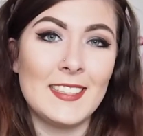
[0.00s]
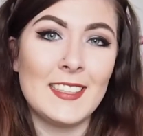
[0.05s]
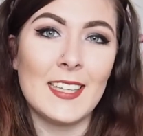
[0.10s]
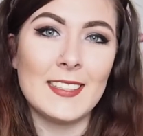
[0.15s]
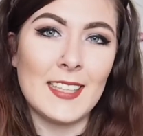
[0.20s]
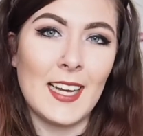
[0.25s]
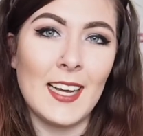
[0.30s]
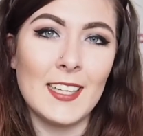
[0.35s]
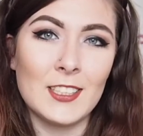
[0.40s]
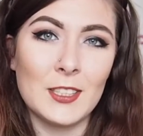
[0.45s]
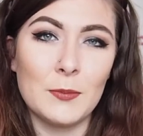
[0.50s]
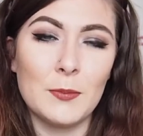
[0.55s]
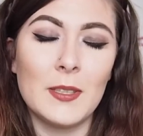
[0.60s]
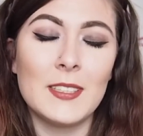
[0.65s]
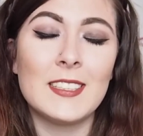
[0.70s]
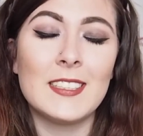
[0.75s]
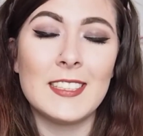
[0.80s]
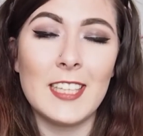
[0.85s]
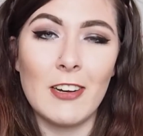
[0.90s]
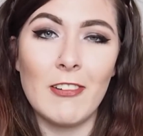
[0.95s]
says it has some
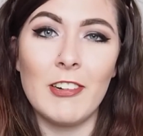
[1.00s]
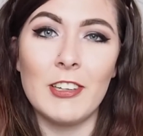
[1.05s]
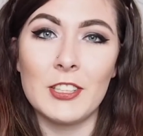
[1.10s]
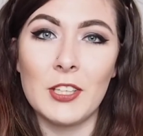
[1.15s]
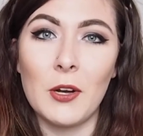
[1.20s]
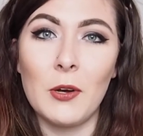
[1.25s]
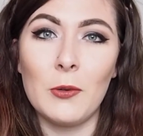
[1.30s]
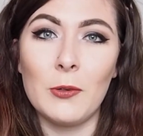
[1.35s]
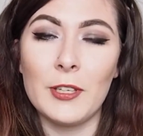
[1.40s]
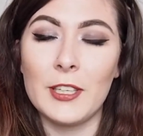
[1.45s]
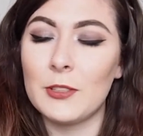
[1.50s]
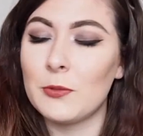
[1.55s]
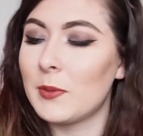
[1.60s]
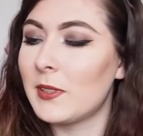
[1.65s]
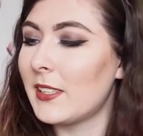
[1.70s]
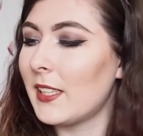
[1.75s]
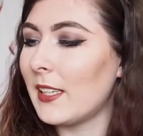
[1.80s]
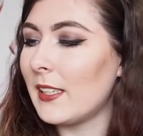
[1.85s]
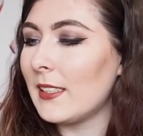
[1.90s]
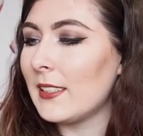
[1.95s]
serious holdage with
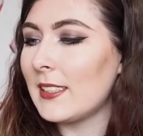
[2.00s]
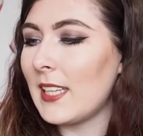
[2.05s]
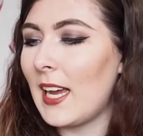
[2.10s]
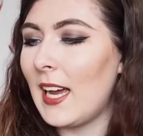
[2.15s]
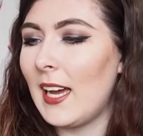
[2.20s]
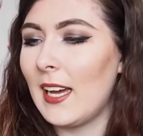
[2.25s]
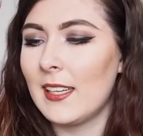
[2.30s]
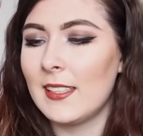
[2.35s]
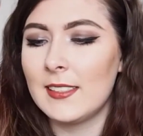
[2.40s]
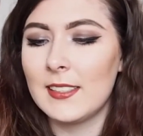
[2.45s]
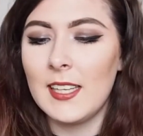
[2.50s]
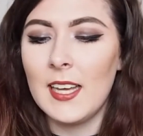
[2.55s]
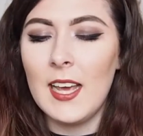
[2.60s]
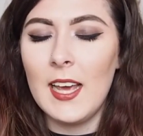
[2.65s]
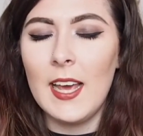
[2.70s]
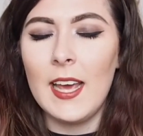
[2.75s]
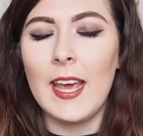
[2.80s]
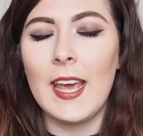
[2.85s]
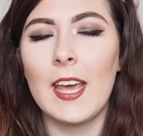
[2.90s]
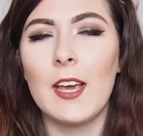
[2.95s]
this, and
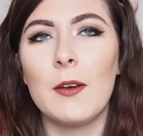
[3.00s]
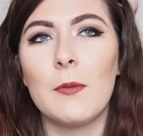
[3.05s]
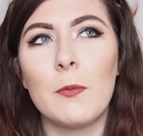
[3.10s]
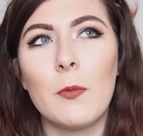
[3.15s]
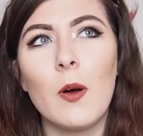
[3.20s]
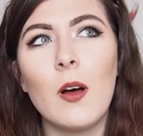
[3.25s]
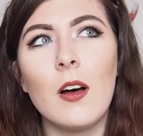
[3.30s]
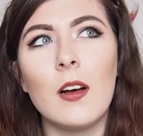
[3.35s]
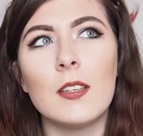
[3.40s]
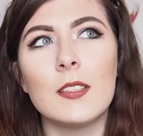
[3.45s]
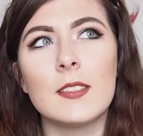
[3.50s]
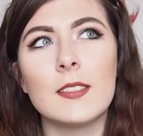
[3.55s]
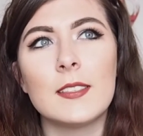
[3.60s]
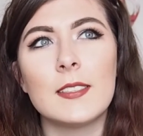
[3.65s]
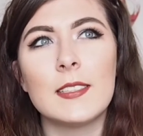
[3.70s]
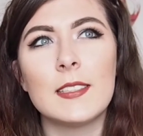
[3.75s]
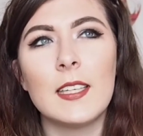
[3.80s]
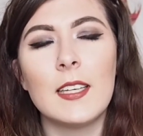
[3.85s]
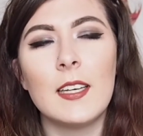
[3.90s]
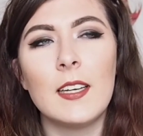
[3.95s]
it
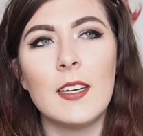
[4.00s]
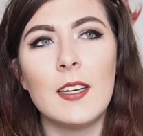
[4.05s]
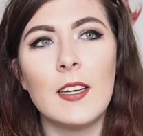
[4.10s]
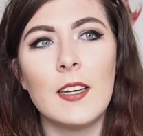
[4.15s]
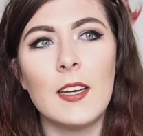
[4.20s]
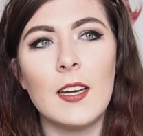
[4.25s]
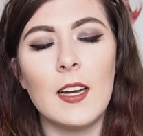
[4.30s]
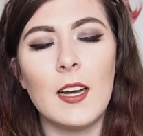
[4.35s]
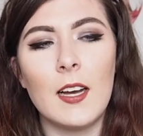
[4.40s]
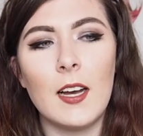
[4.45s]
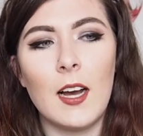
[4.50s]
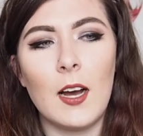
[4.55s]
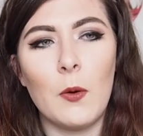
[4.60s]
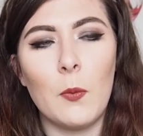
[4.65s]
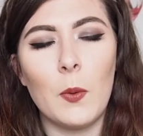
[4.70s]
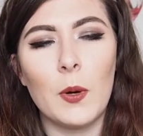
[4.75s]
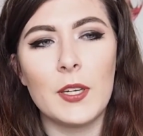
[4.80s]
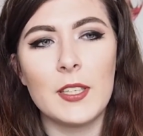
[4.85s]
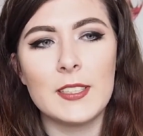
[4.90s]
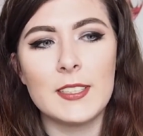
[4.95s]
was, I
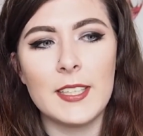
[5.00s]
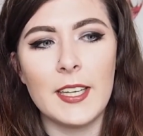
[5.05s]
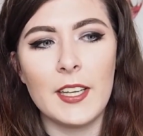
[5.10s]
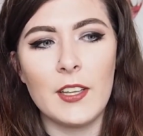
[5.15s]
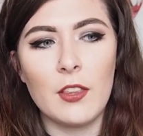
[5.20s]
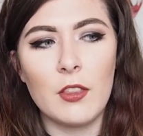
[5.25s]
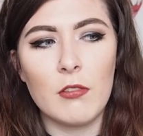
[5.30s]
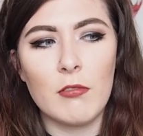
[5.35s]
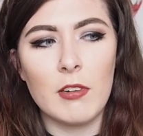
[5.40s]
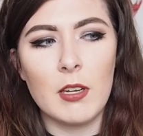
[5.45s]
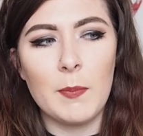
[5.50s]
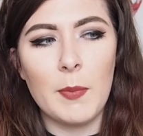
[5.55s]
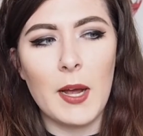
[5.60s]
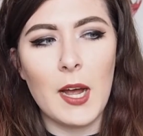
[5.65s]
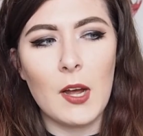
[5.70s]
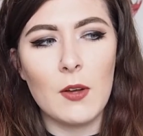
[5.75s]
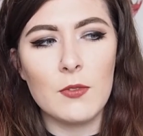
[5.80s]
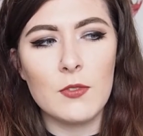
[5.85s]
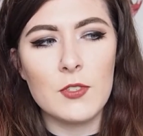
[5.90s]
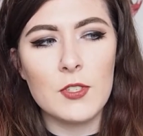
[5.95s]
want to say
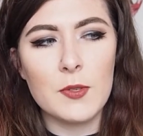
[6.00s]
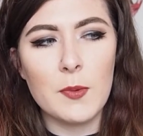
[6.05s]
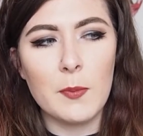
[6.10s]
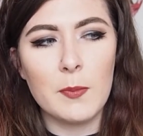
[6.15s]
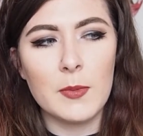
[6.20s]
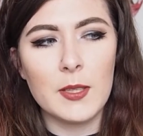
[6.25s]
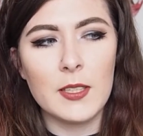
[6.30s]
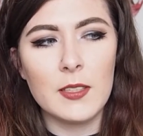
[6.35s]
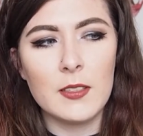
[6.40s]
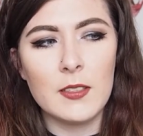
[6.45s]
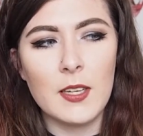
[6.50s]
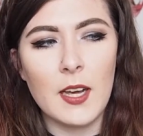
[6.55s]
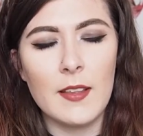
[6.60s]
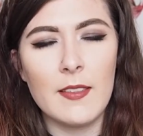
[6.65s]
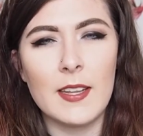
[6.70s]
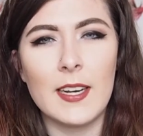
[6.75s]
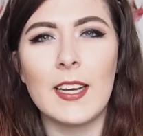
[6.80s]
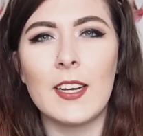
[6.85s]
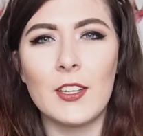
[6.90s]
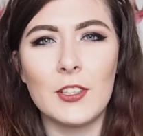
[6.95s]
£3 something, and
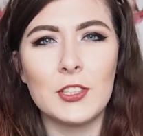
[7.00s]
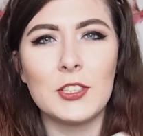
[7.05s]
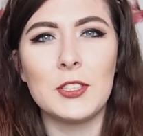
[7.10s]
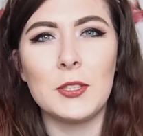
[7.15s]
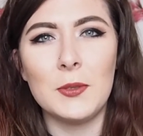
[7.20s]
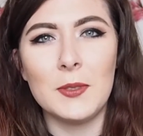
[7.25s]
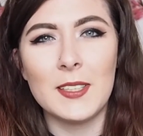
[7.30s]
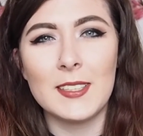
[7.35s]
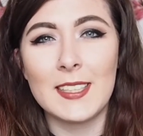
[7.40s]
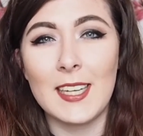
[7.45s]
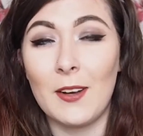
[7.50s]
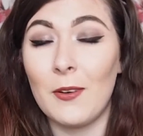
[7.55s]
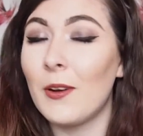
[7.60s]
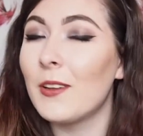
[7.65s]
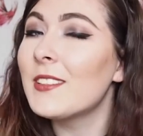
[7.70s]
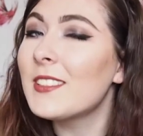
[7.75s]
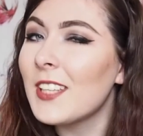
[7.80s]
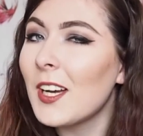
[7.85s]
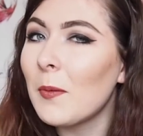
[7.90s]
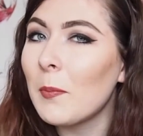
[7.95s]
then I got a student discount
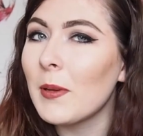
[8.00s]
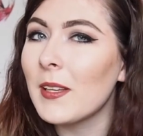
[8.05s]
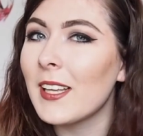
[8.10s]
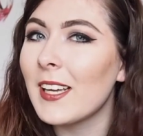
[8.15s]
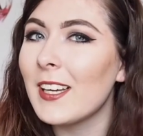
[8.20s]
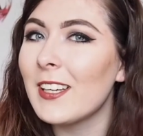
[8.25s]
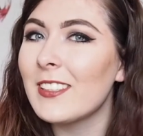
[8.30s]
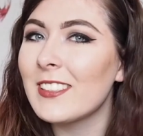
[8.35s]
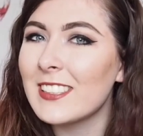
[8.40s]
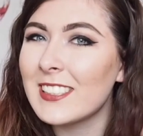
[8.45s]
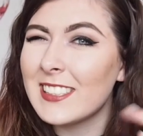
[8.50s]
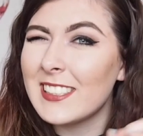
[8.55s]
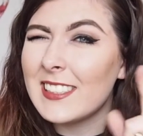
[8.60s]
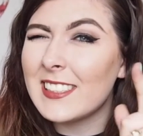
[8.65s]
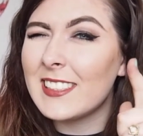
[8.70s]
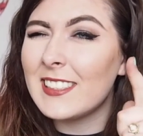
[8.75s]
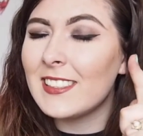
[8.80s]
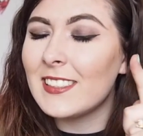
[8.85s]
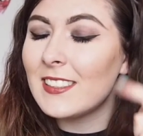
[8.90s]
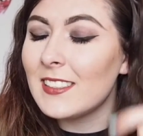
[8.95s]
on top of that.
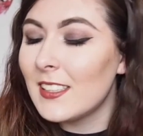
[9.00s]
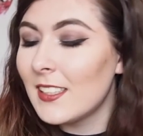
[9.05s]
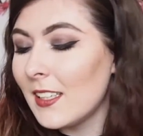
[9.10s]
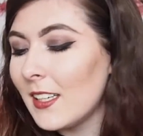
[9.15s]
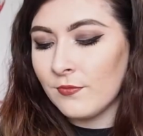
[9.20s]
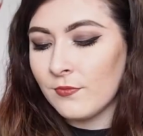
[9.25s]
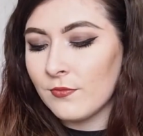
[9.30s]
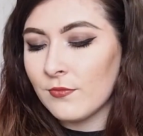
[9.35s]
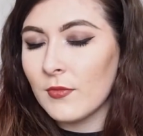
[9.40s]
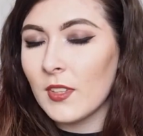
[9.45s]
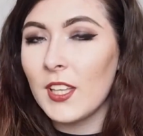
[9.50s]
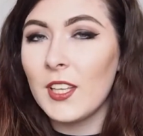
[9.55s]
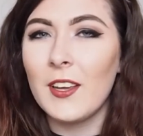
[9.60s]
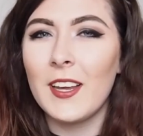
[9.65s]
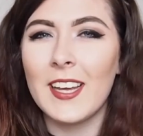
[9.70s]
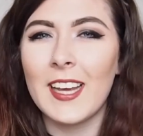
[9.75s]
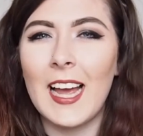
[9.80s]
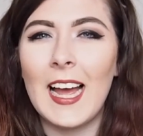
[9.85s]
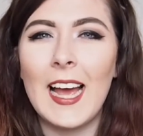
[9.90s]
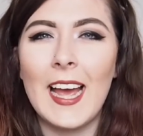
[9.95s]
You know,
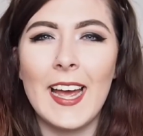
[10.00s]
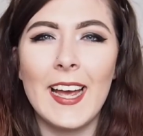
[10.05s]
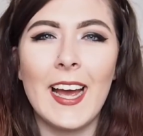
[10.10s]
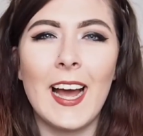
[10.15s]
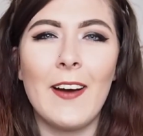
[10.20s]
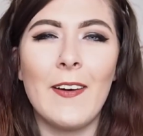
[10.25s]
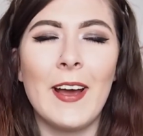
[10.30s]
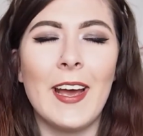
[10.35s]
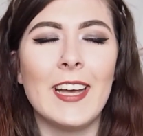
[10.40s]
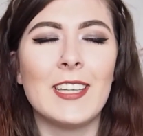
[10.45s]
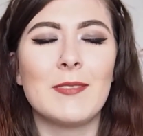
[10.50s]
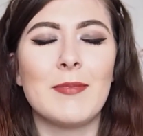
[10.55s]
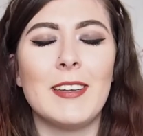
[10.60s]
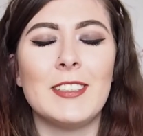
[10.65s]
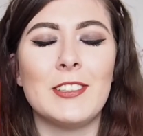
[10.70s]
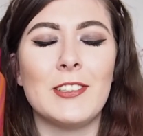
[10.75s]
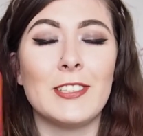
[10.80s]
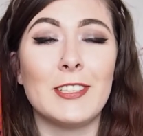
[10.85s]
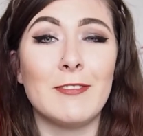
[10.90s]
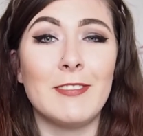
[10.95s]
like how
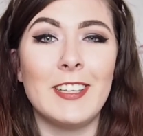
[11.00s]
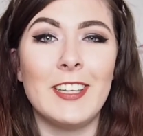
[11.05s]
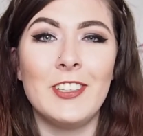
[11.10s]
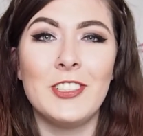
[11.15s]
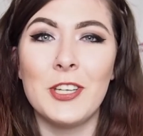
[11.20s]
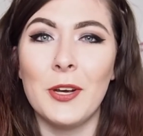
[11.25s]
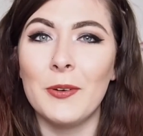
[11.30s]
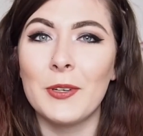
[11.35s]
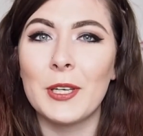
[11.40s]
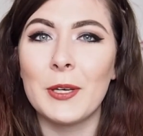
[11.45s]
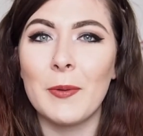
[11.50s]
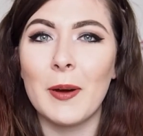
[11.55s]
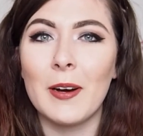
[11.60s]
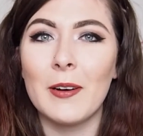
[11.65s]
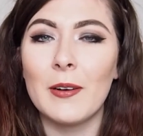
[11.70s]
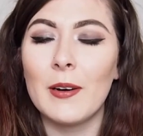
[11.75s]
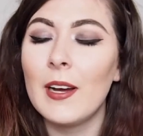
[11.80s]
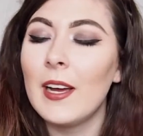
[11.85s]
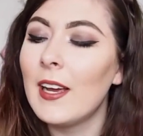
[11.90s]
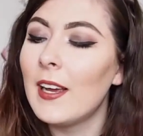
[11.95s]
hairsprays usually really choke you
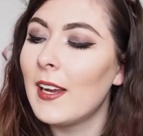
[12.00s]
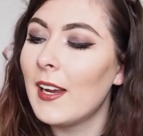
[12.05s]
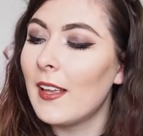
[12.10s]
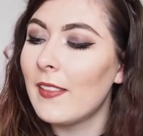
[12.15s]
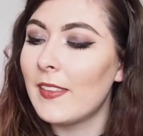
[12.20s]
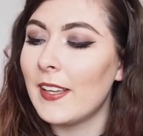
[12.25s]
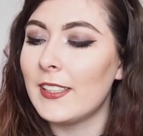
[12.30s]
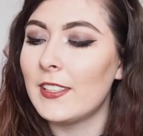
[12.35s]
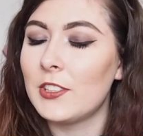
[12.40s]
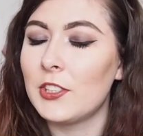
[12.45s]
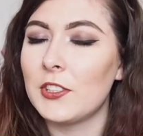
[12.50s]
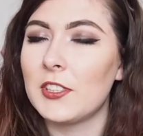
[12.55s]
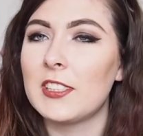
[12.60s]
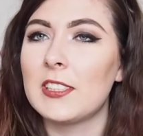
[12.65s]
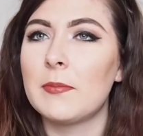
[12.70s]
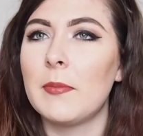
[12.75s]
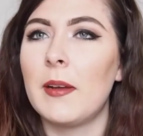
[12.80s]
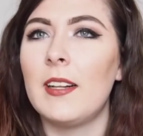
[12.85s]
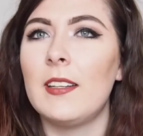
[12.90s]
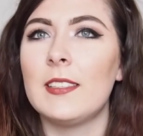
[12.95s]
out. This just
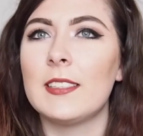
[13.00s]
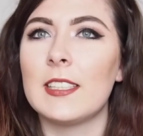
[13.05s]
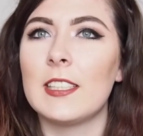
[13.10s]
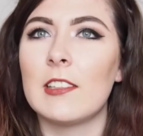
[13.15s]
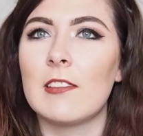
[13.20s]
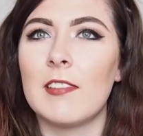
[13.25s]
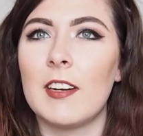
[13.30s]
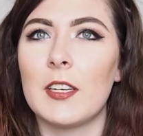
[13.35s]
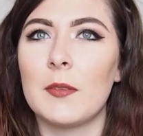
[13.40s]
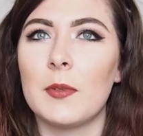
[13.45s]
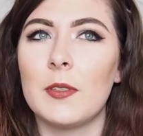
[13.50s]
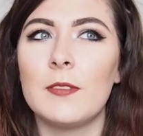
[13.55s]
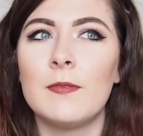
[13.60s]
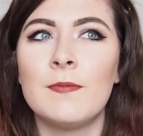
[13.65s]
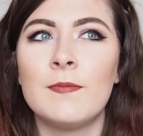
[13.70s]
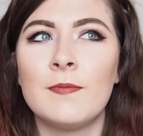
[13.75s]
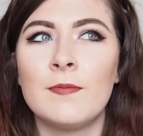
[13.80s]
smells incredible.